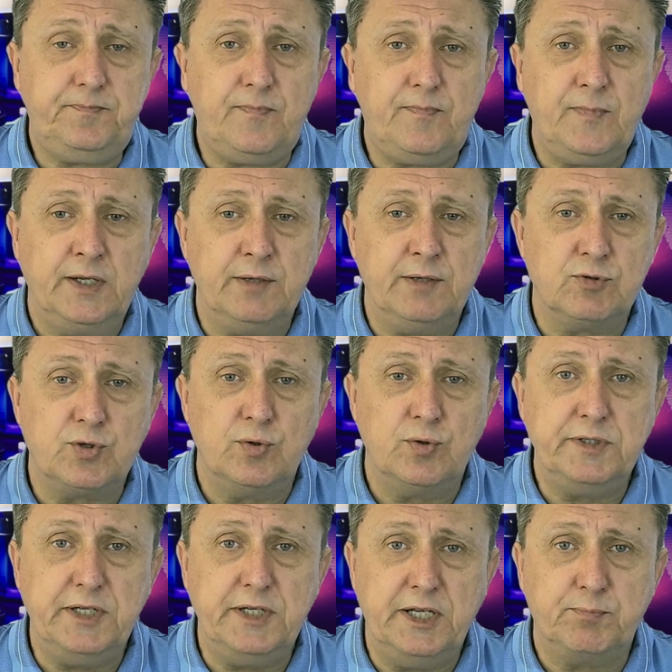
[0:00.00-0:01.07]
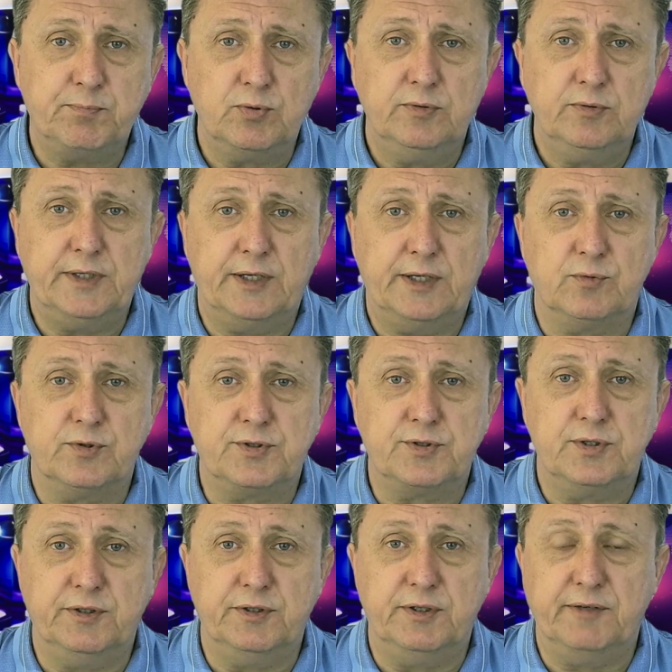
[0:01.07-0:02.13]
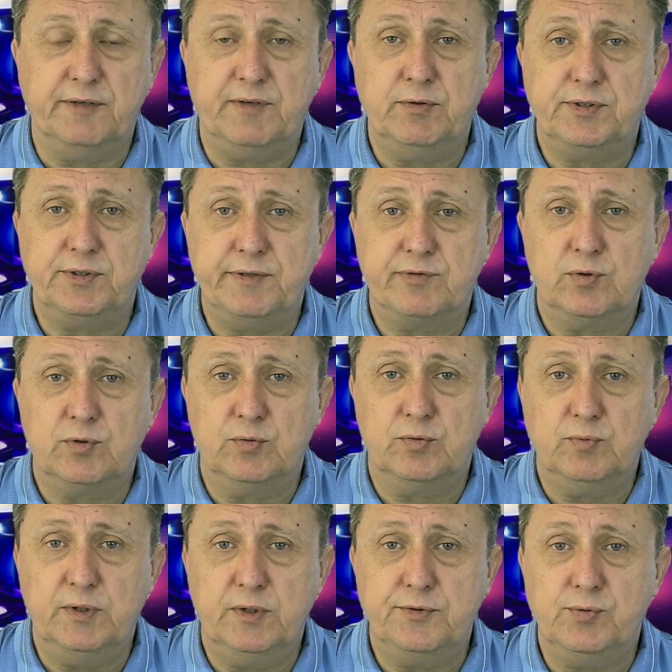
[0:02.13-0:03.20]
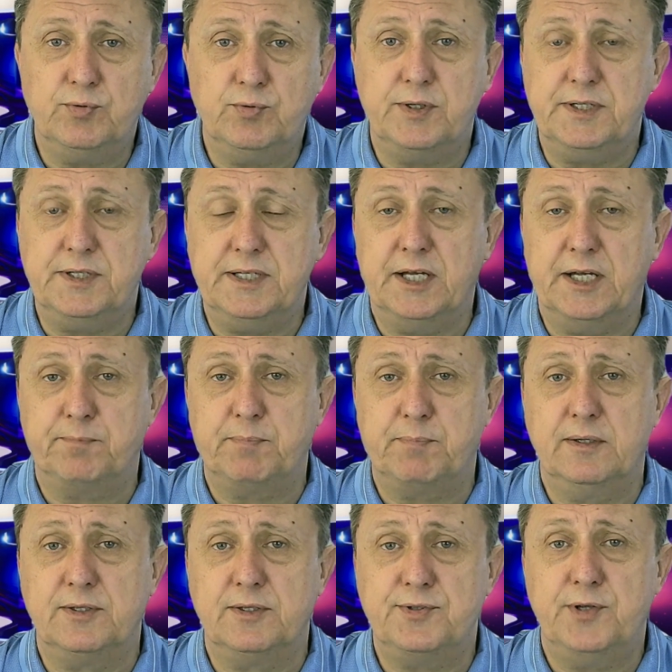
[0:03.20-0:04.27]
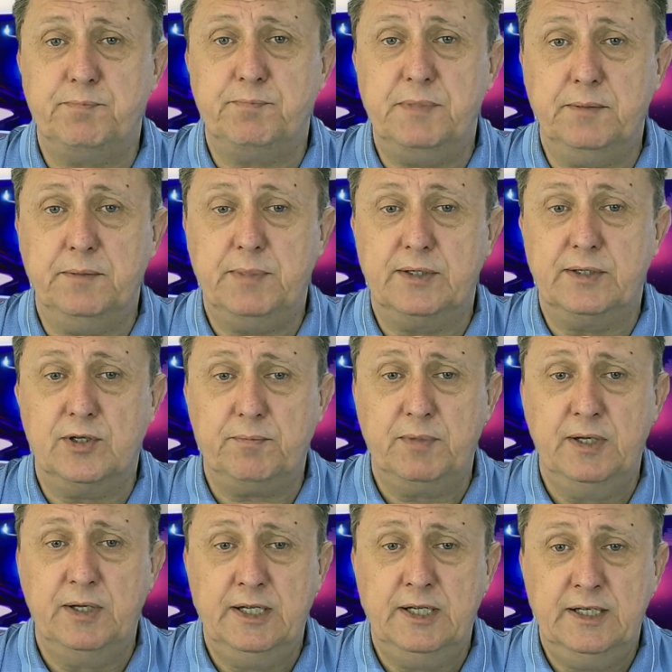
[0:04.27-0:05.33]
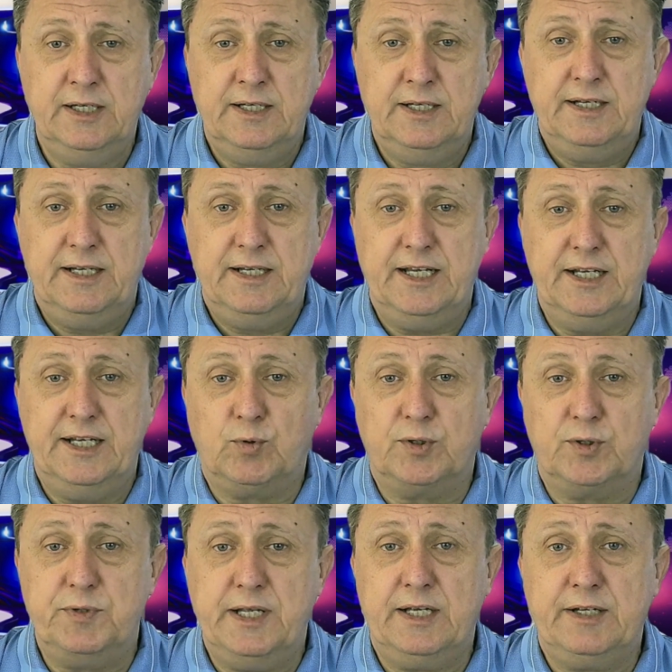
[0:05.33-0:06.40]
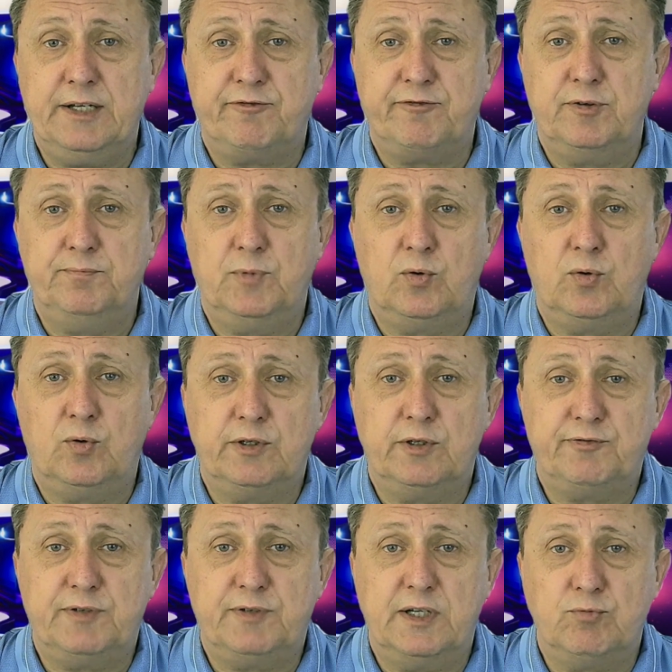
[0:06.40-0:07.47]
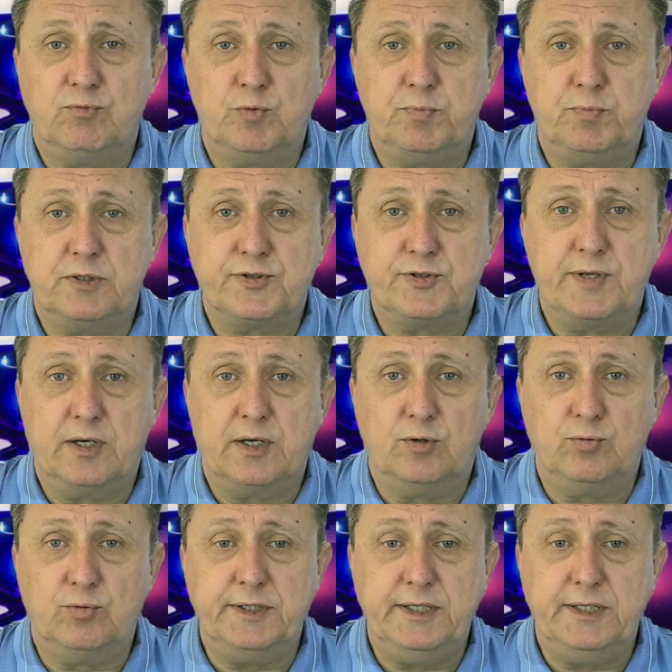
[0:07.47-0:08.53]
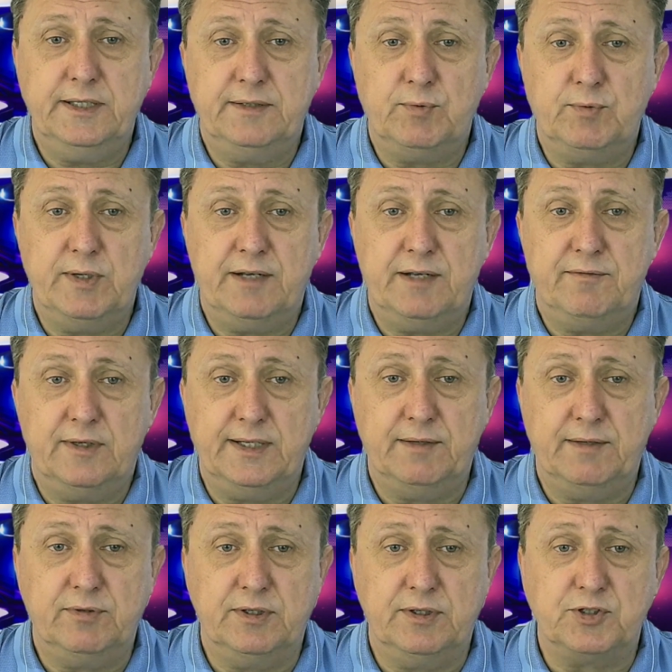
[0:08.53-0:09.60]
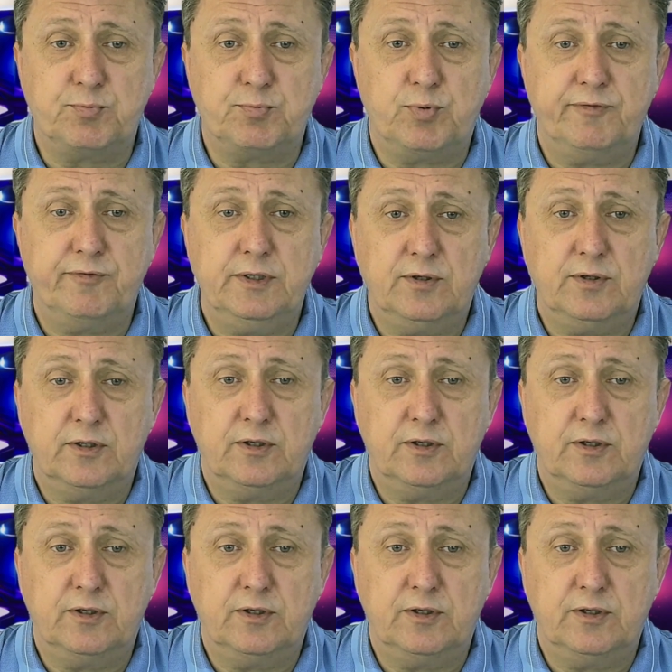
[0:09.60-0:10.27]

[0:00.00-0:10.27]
It was only April that was a very difficult one due to the ad balance not being picked up. And what we have from all our 5 robots that are running, we have an average profit of